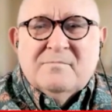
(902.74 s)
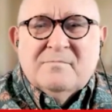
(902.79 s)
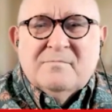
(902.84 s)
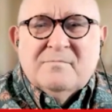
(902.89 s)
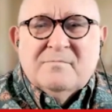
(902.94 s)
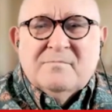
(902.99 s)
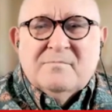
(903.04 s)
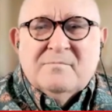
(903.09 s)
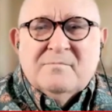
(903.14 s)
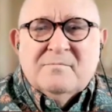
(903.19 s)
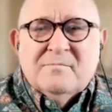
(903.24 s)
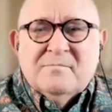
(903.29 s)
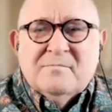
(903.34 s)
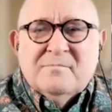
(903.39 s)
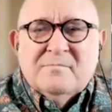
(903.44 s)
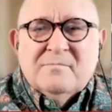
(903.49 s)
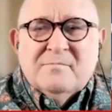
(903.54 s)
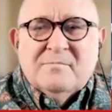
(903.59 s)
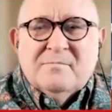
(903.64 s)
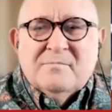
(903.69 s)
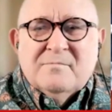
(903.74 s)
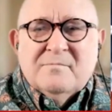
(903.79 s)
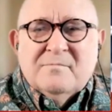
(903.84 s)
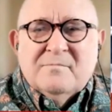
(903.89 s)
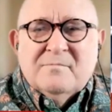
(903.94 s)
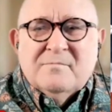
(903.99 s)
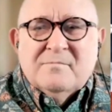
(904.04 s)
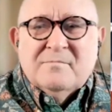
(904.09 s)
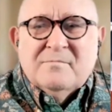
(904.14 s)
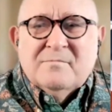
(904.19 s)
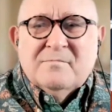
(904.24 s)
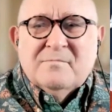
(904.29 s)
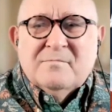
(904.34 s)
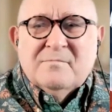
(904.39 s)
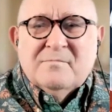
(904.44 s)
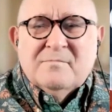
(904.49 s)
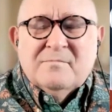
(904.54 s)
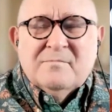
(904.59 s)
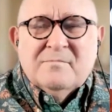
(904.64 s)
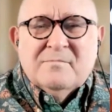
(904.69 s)

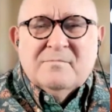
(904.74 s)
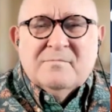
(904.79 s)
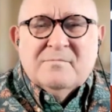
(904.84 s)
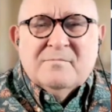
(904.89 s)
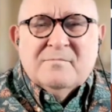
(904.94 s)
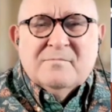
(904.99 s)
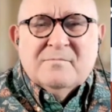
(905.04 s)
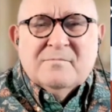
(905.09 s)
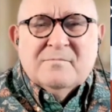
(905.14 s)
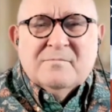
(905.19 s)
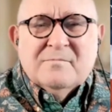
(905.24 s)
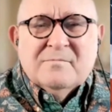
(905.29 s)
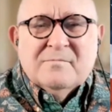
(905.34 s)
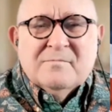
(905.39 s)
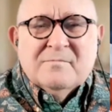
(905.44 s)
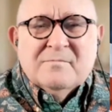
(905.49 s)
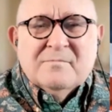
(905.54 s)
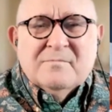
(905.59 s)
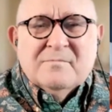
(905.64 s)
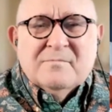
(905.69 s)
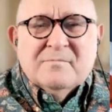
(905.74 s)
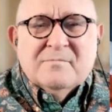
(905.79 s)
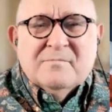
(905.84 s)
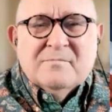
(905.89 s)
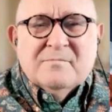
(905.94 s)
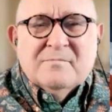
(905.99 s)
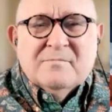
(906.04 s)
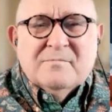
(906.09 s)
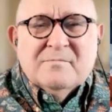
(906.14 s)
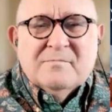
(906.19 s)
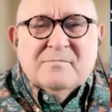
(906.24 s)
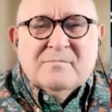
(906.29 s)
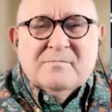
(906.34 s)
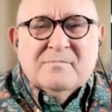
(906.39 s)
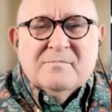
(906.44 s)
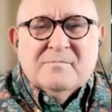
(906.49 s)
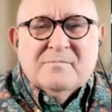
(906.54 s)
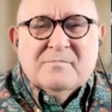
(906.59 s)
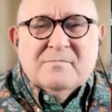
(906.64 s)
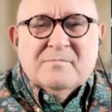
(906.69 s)

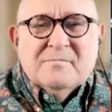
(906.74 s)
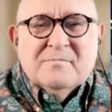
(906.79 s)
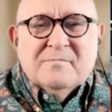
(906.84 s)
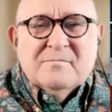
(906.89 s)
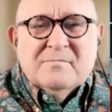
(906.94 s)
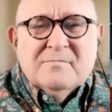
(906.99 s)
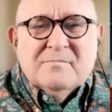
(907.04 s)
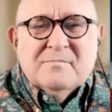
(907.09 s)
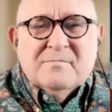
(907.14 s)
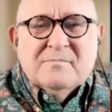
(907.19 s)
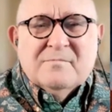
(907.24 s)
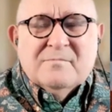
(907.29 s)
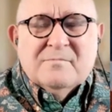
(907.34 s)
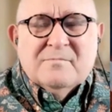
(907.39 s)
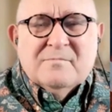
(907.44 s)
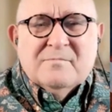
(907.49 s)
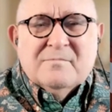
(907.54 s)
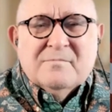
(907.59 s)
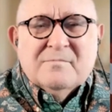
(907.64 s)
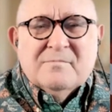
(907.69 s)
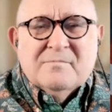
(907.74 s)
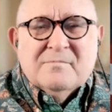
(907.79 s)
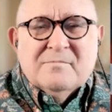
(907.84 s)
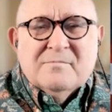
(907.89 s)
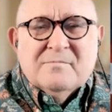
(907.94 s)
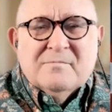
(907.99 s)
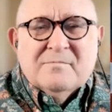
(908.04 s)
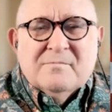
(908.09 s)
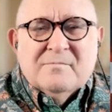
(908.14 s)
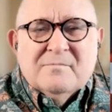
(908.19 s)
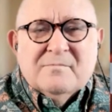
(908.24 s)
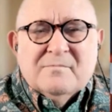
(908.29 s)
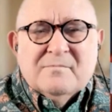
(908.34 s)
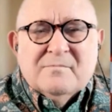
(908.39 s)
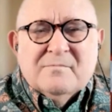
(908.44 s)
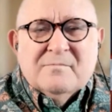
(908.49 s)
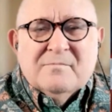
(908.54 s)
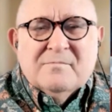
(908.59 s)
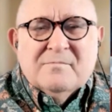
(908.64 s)
No words are spoken by the person on screen.